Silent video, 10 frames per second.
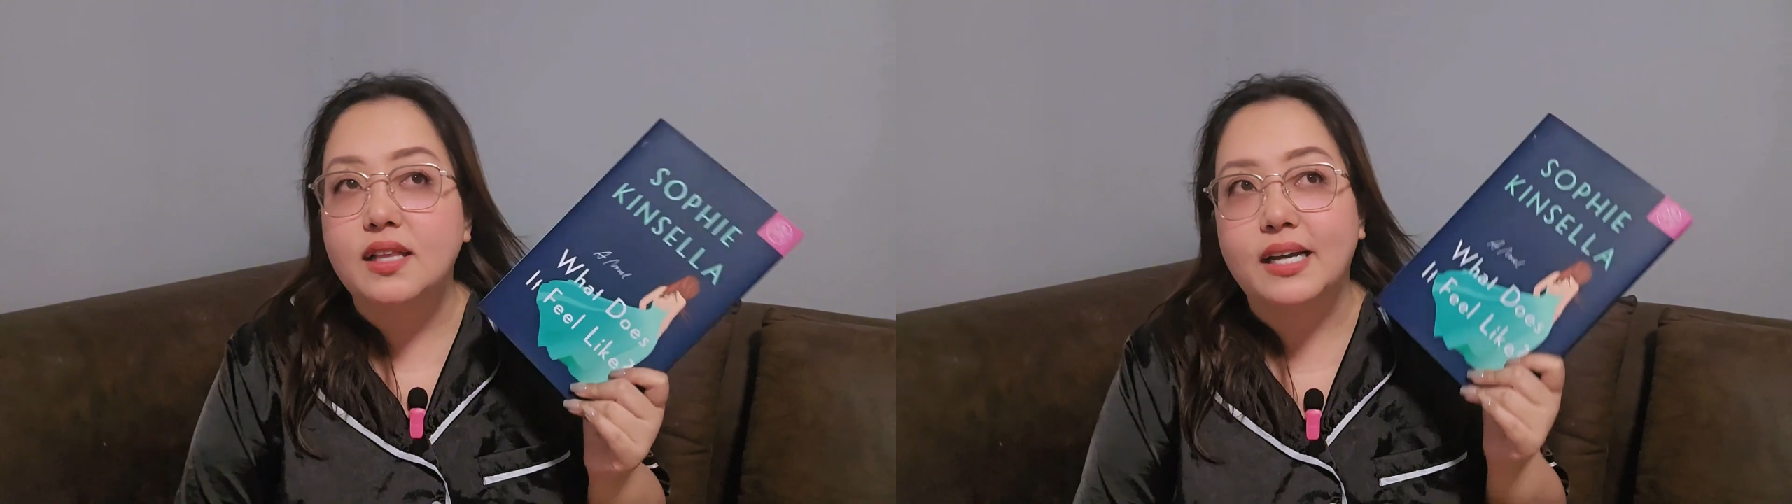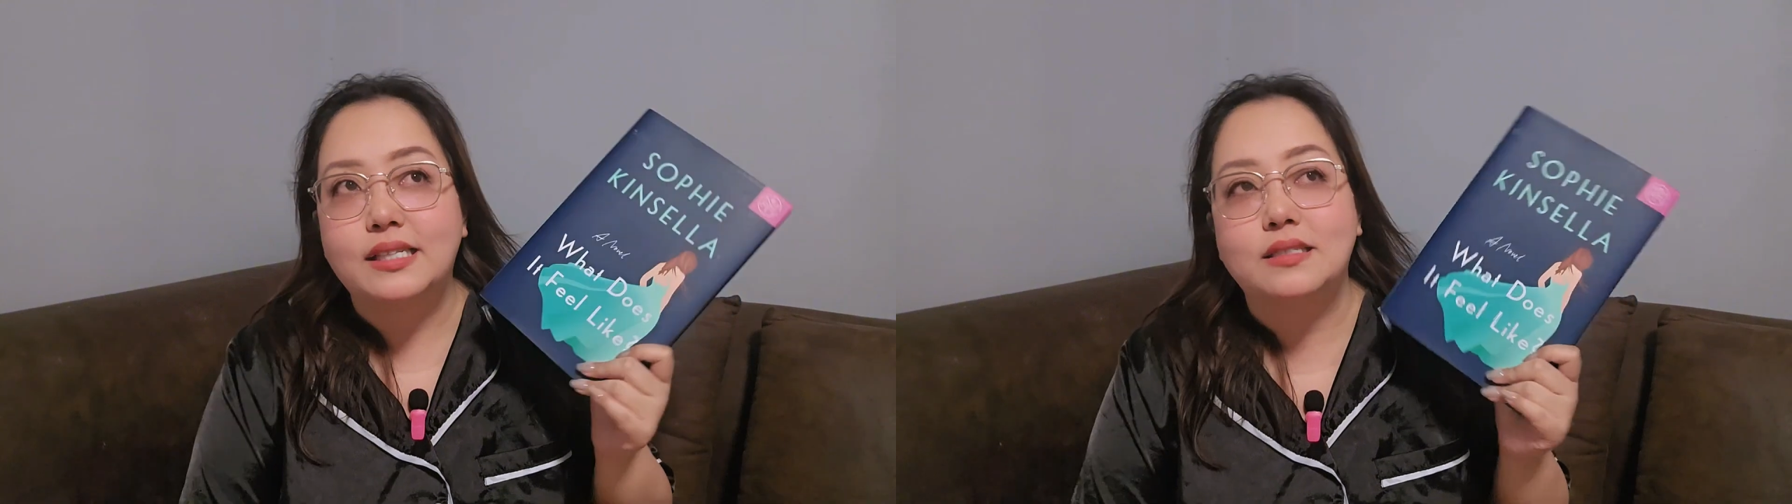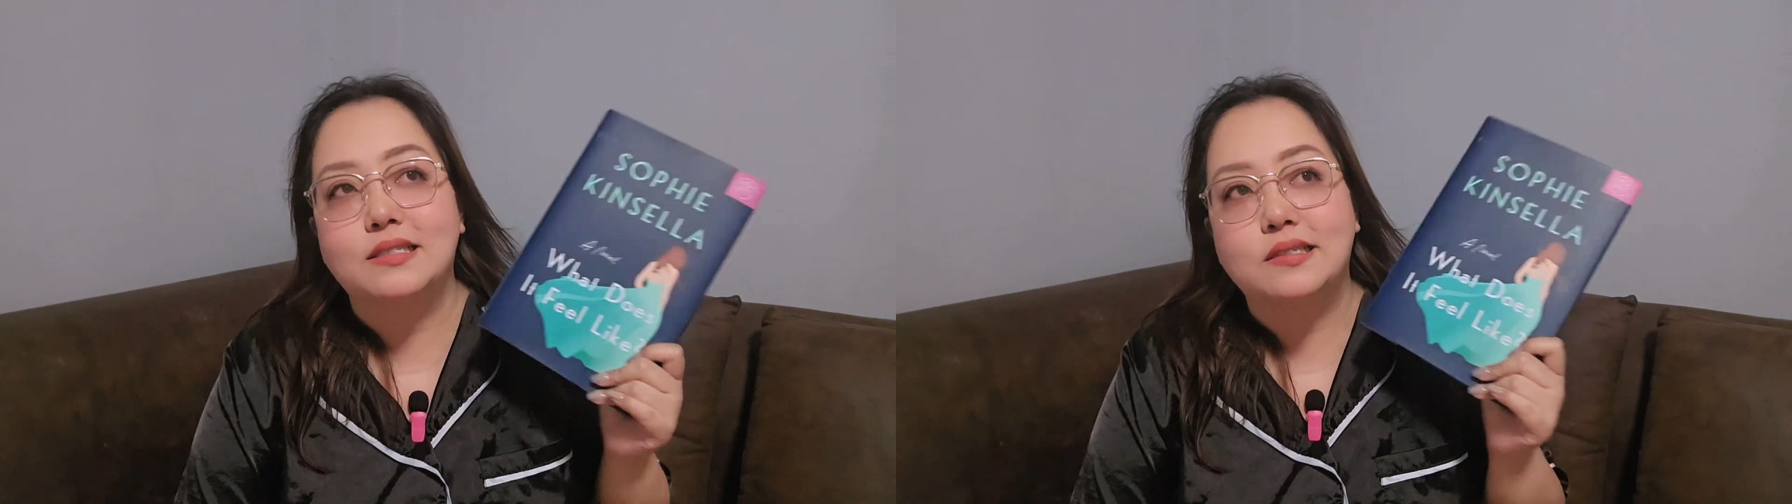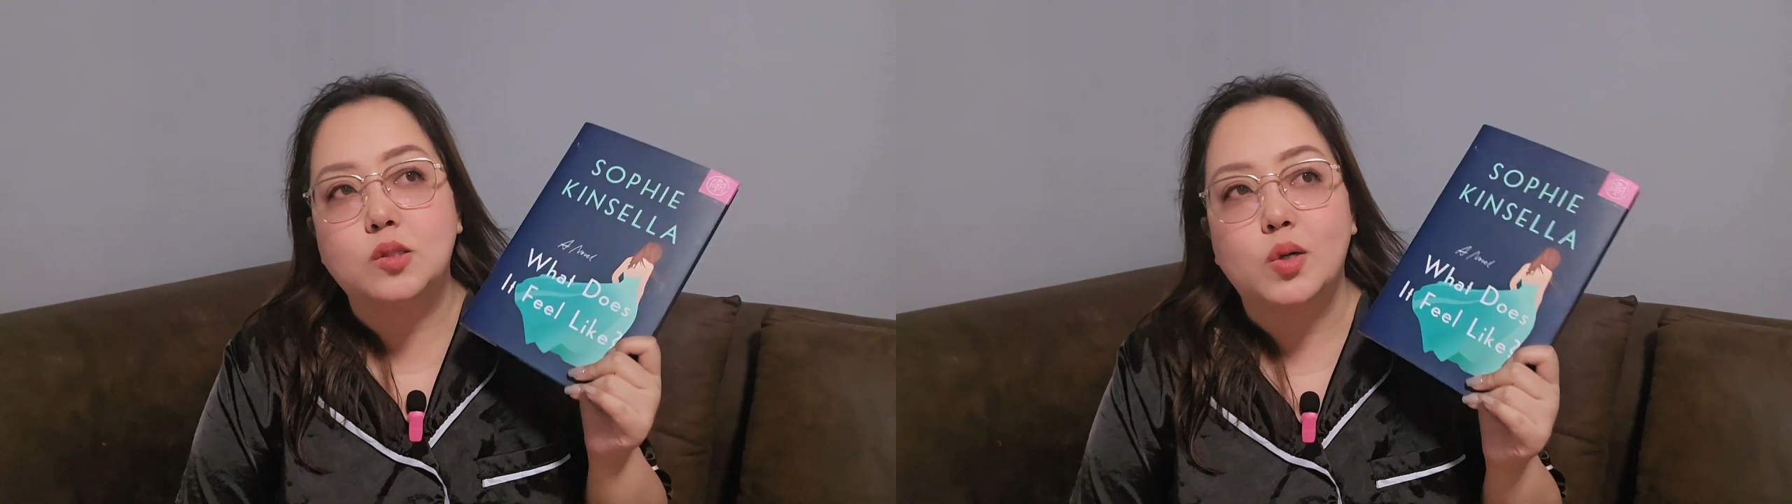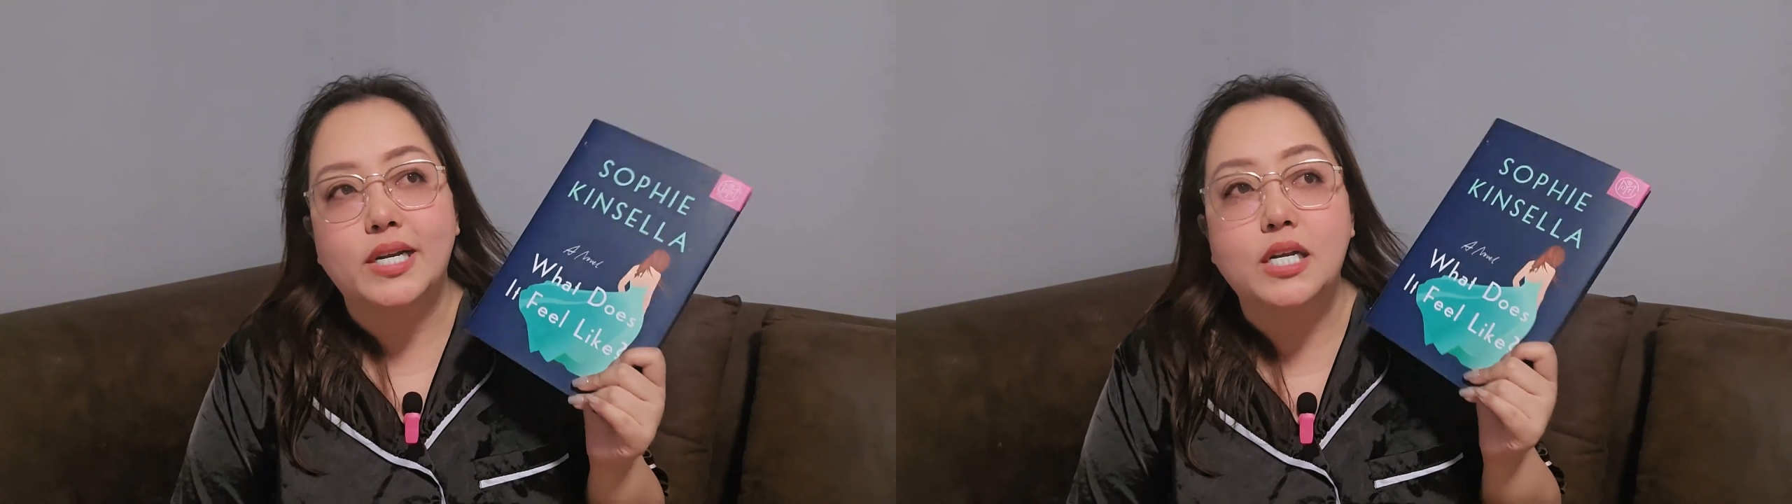Like tells the
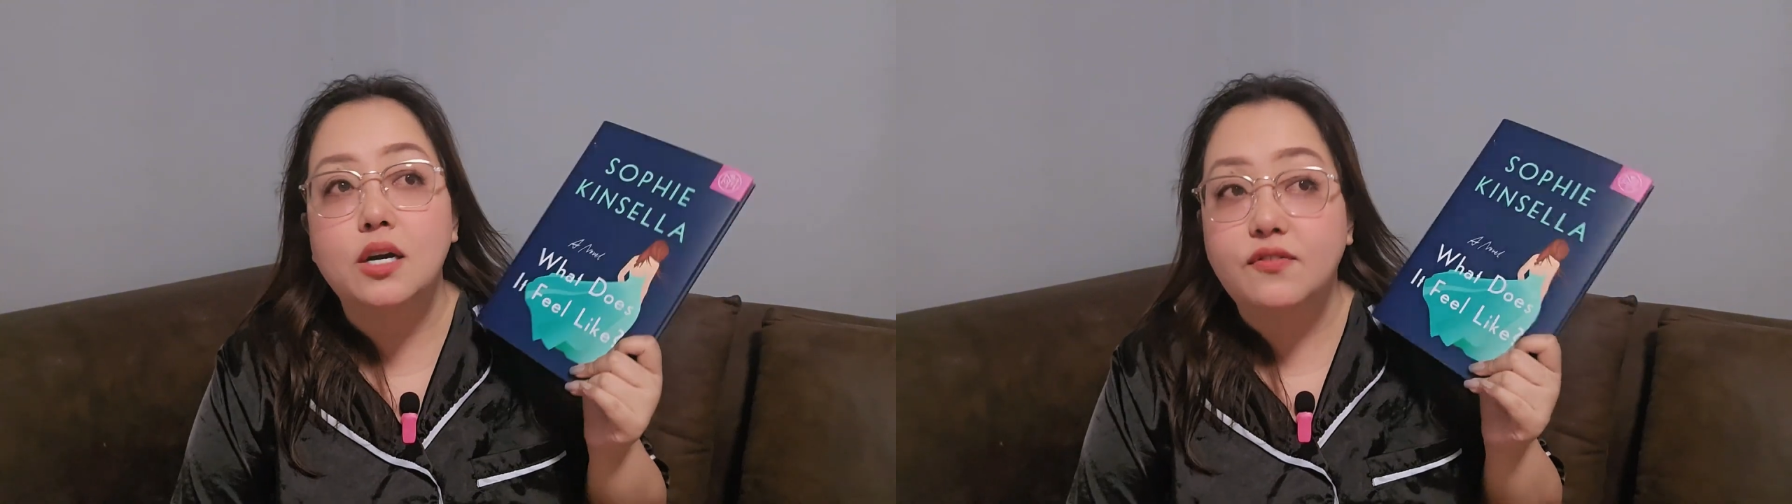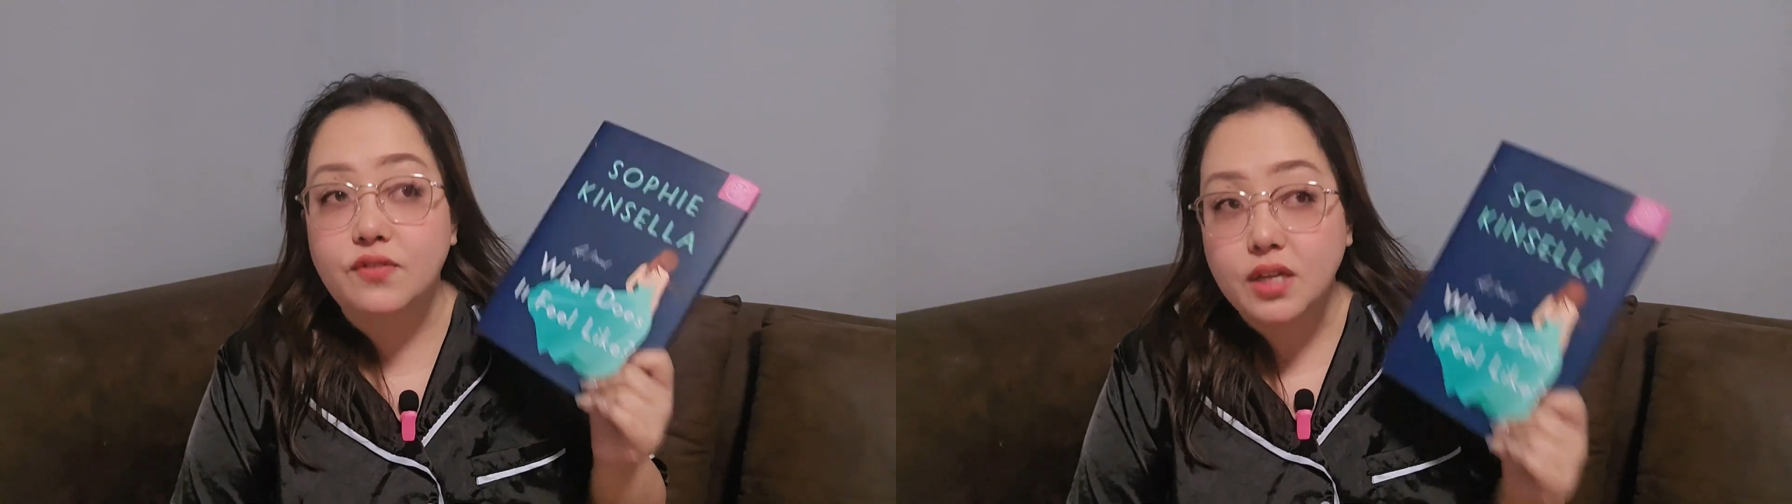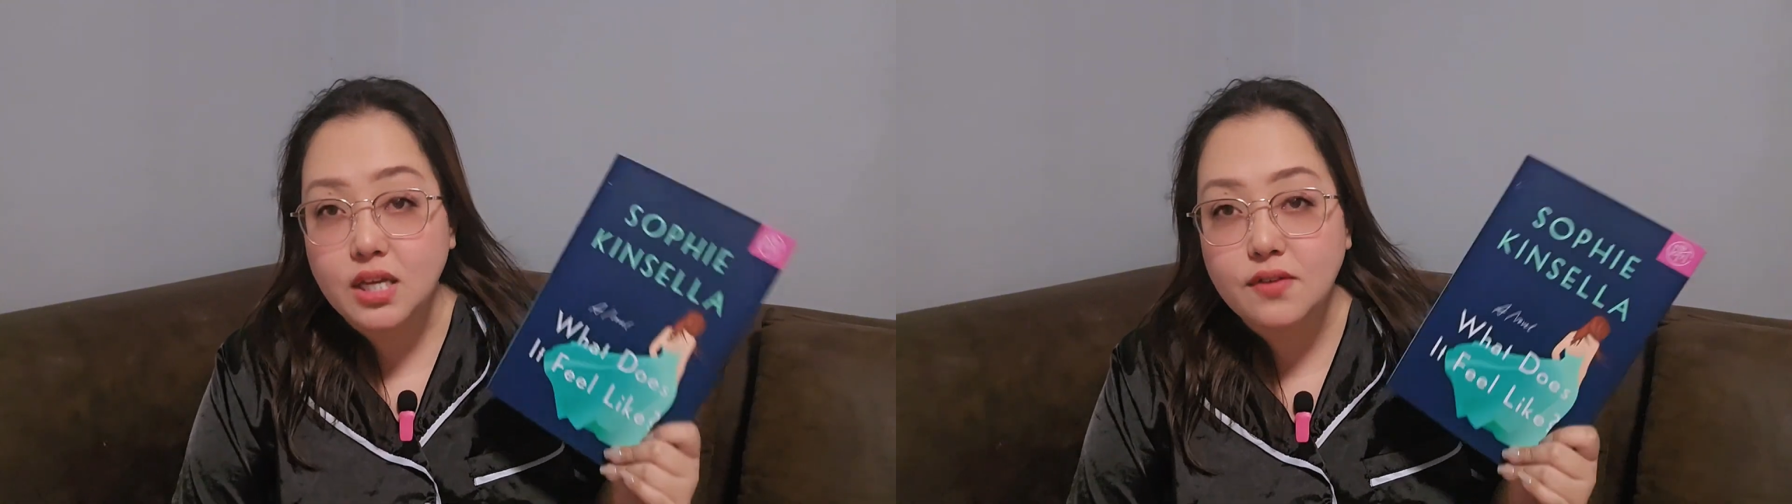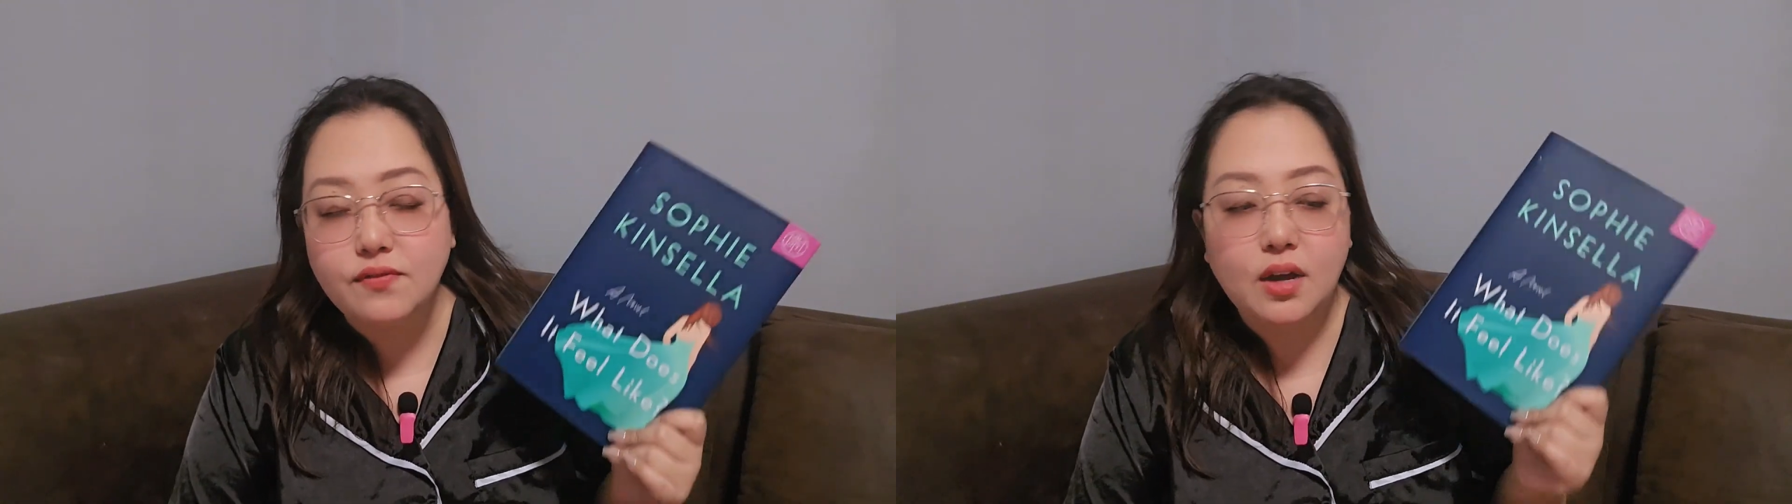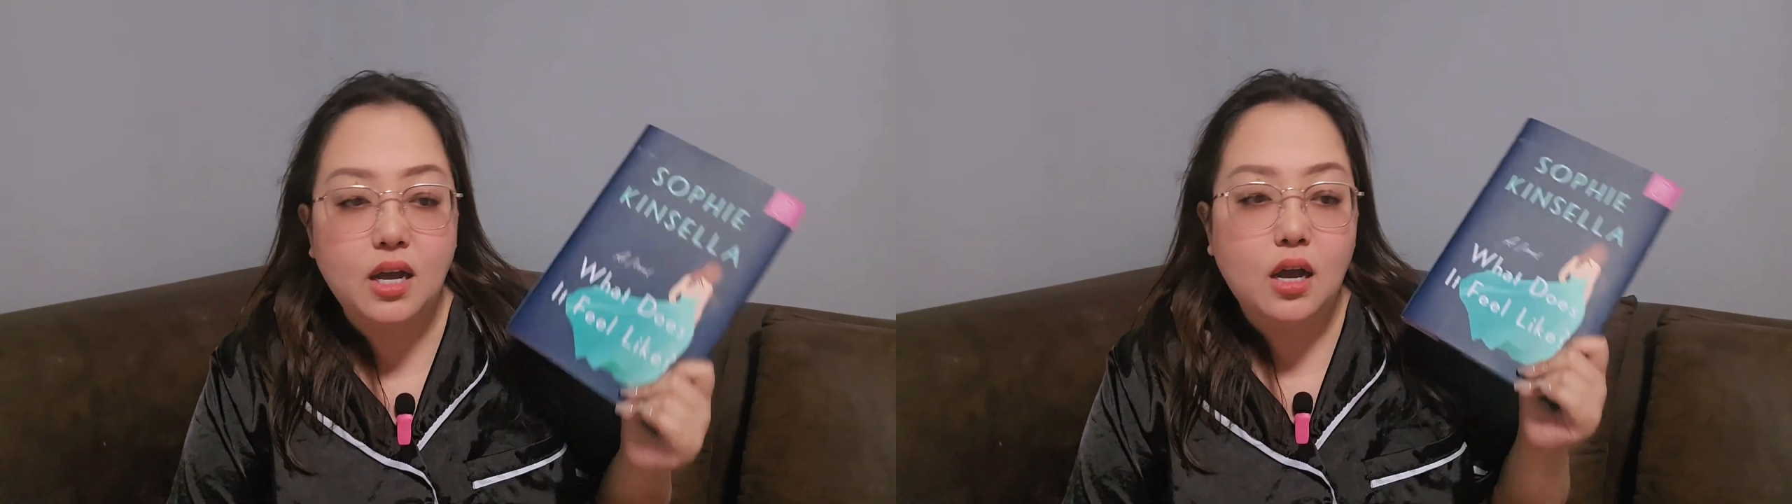story of
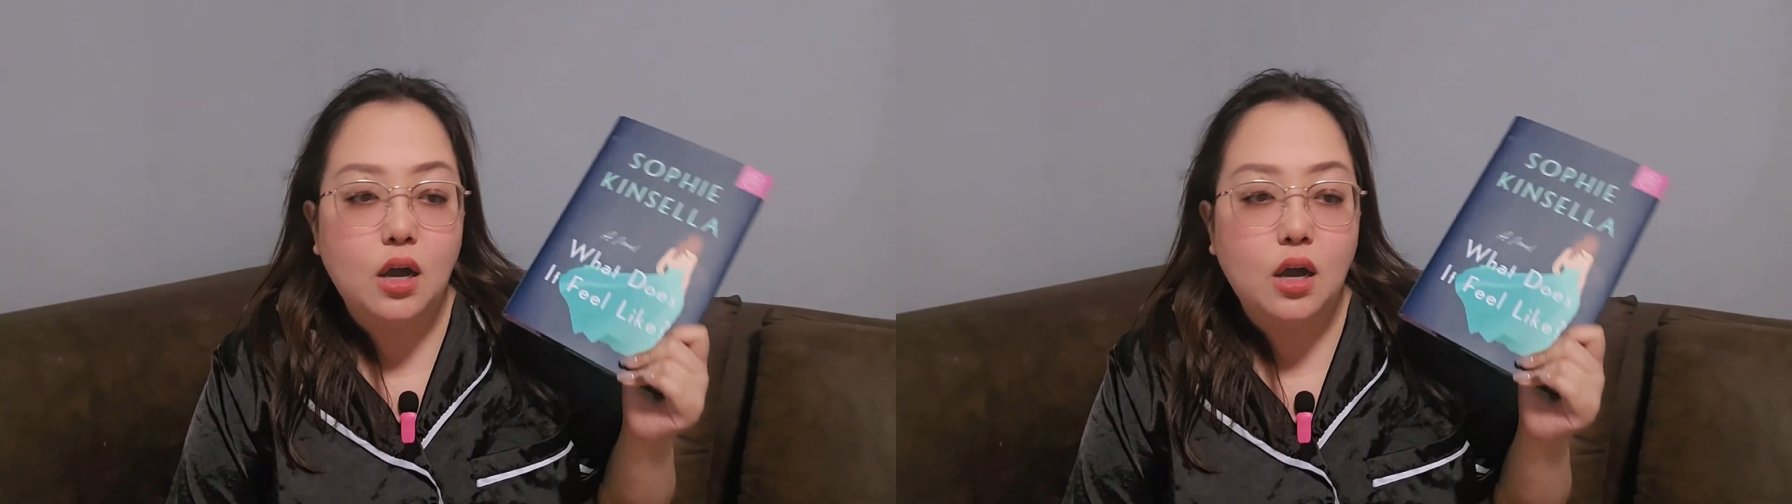Eve.